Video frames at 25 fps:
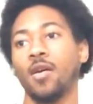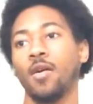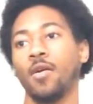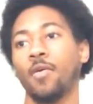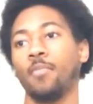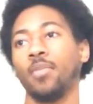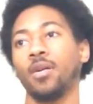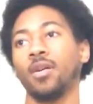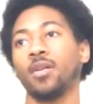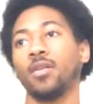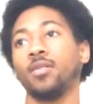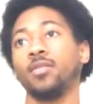
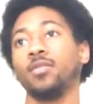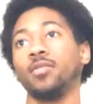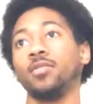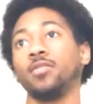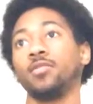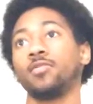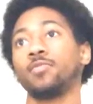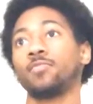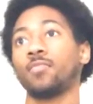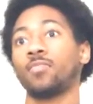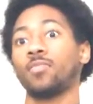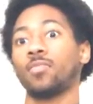
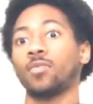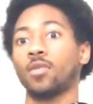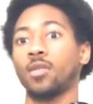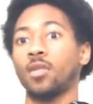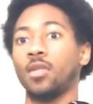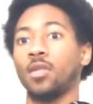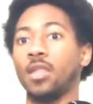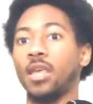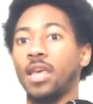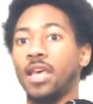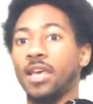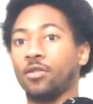because
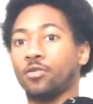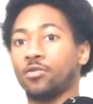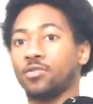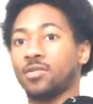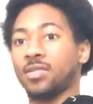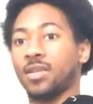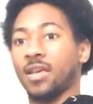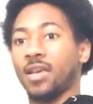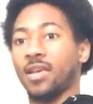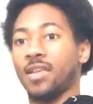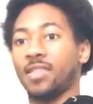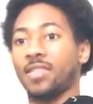it'll
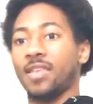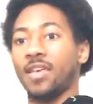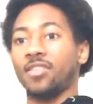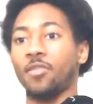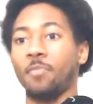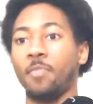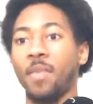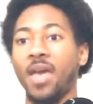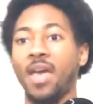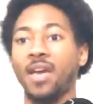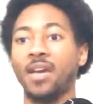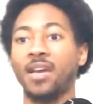say that the
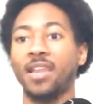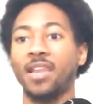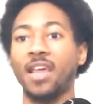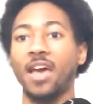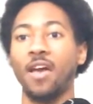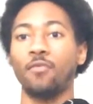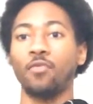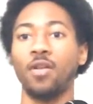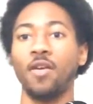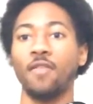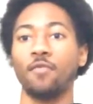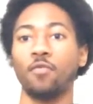man can have
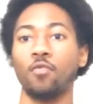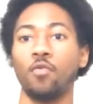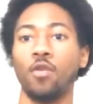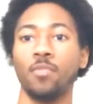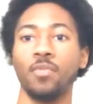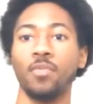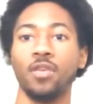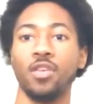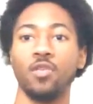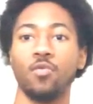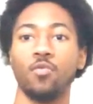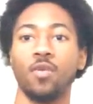whatever
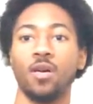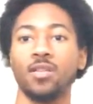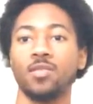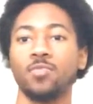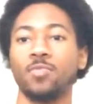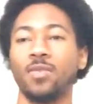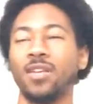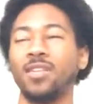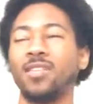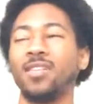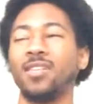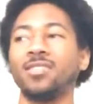woman he wants,
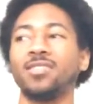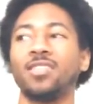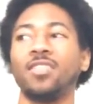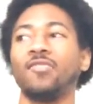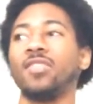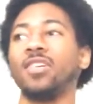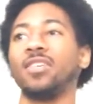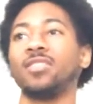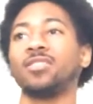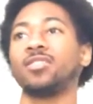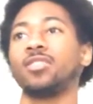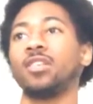but it doesn't even
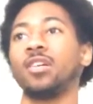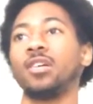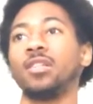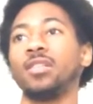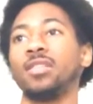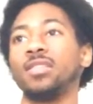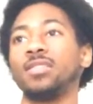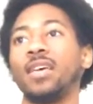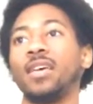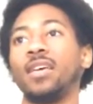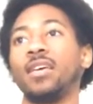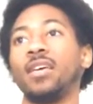necessarily
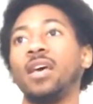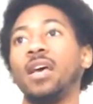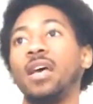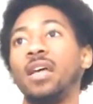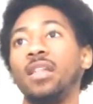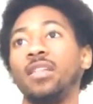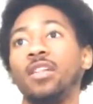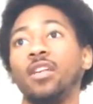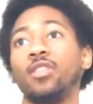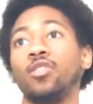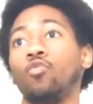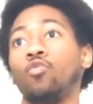say
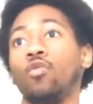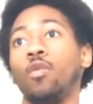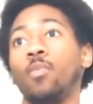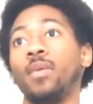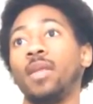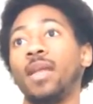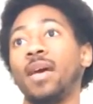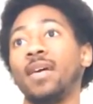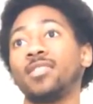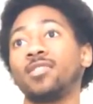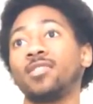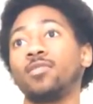that the woman
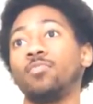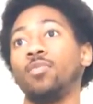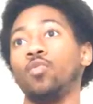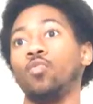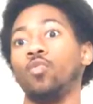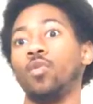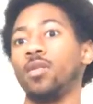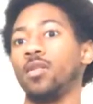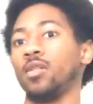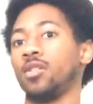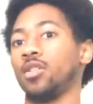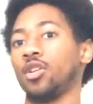has to be
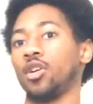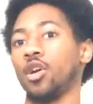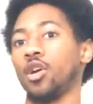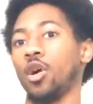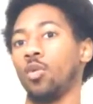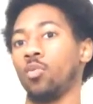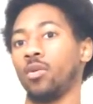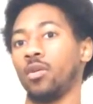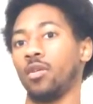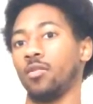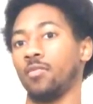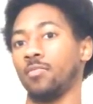willing to go
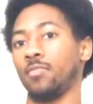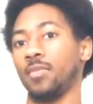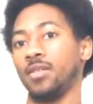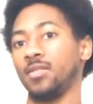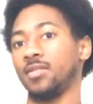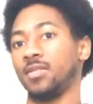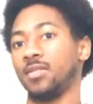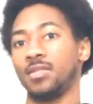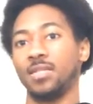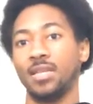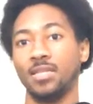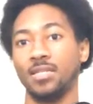with him. It
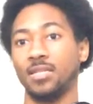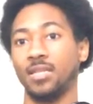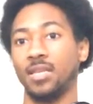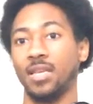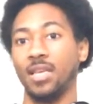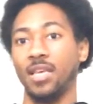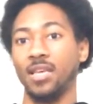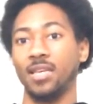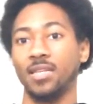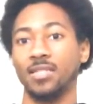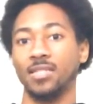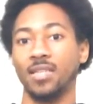just says
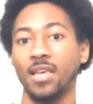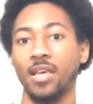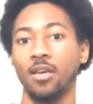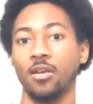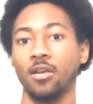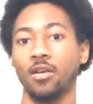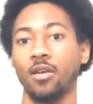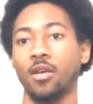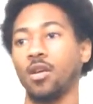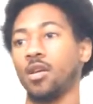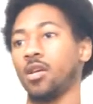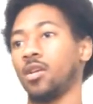he can take
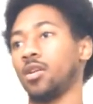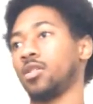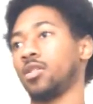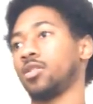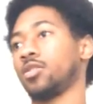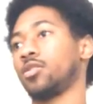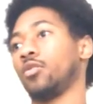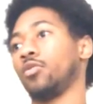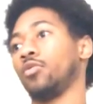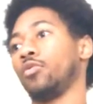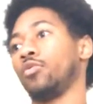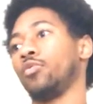her.
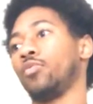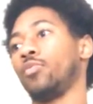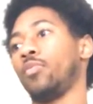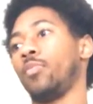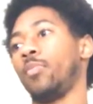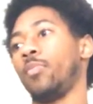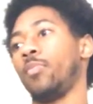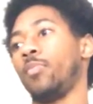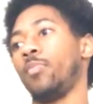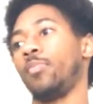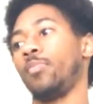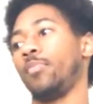So
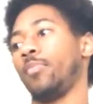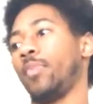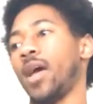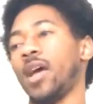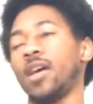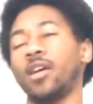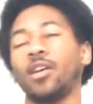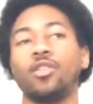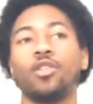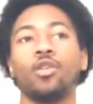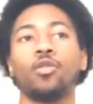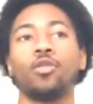
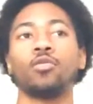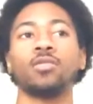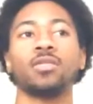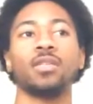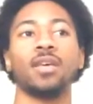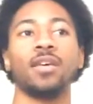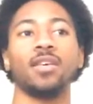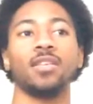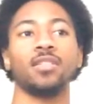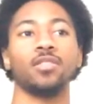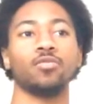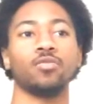back in those
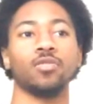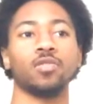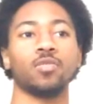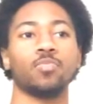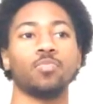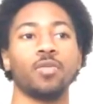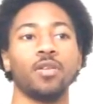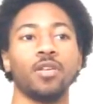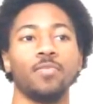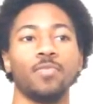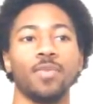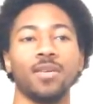days, it was
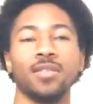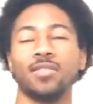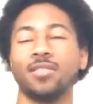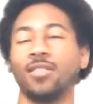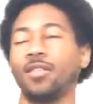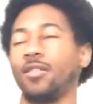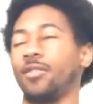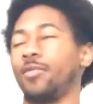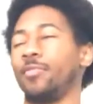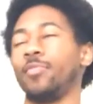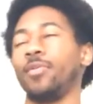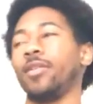pretty messed
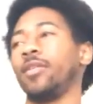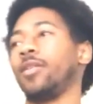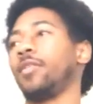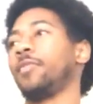up. But